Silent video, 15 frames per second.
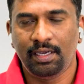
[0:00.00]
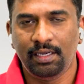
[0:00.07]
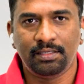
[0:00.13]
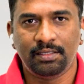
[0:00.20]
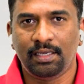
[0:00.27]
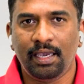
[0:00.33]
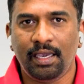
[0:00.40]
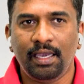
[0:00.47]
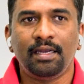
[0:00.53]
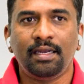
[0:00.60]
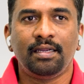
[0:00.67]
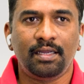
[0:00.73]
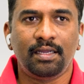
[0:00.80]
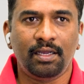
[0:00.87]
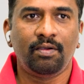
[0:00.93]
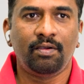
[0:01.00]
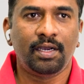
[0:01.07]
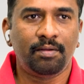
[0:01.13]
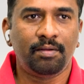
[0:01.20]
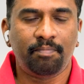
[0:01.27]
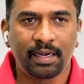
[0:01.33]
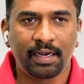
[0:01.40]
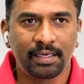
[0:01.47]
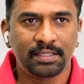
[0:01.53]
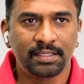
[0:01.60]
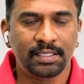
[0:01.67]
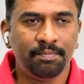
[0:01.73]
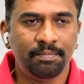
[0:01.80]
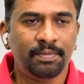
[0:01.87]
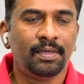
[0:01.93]
It's again required
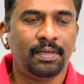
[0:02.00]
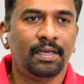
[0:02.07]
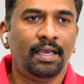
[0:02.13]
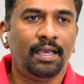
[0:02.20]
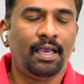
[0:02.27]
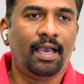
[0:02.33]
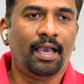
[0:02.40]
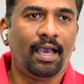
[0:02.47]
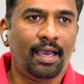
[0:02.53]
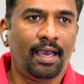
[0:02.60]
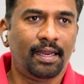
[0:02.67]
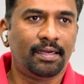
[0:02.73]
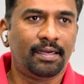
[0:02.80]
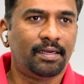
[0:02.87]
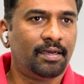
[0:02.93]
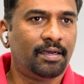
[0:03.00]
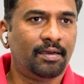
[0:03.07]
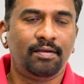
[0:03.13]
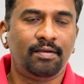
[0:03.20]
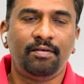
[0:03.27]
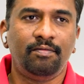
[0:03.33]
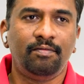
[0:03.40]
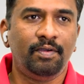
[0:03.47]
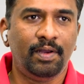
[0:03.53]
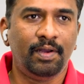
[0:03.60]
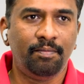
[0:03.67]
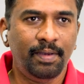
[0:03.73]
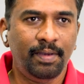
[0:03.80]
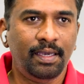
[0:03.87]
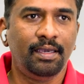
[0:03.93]
partnership, and we
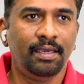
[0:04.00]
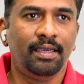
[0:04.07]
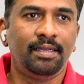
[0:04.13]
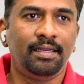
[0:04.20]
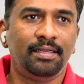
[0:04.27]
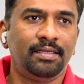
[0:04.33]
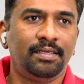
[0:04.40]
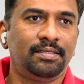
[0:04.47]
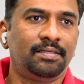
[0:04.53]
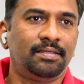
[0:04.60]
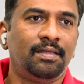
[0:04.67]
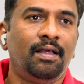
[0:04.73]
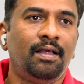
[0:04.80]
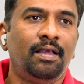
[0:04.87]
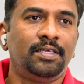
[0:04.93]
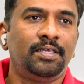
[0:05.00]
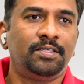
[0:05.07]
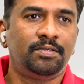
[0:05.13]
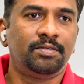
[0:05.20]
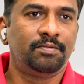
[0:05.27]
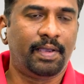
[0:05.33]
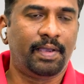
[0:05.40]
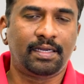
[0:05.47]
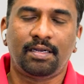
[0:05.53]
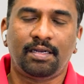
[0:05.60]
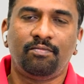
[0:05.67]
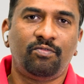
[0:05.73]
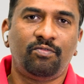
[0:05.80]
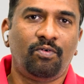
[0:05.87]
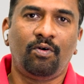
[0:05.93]
will be in this
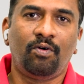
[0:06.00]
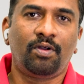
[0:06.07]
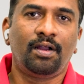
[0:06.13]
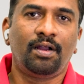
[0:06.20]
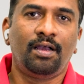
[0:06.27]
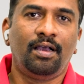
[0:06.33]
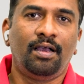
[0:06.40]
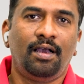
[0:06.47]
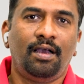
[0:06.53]
spectrum for